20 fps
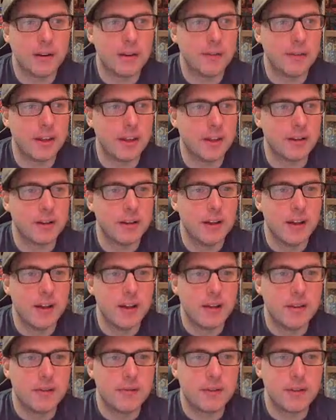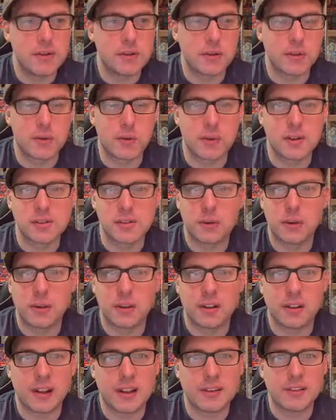of a featured crystal
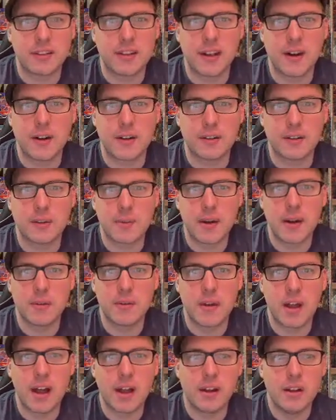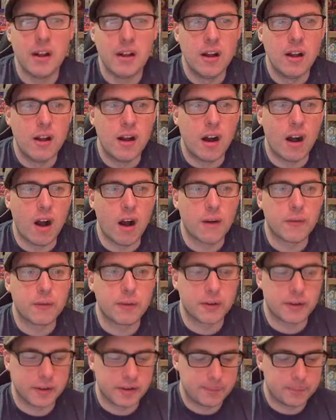unless they are somehow not
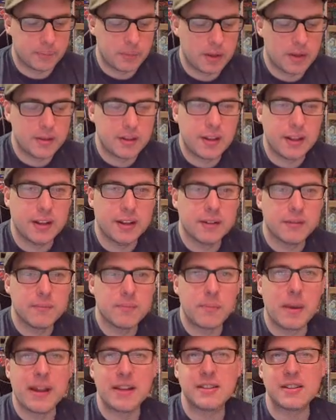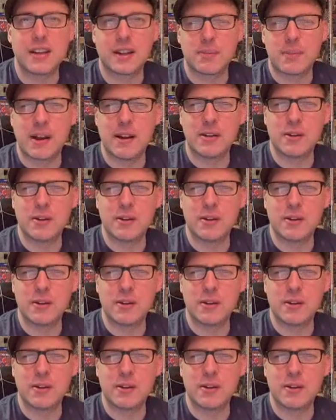offered in the basic, but I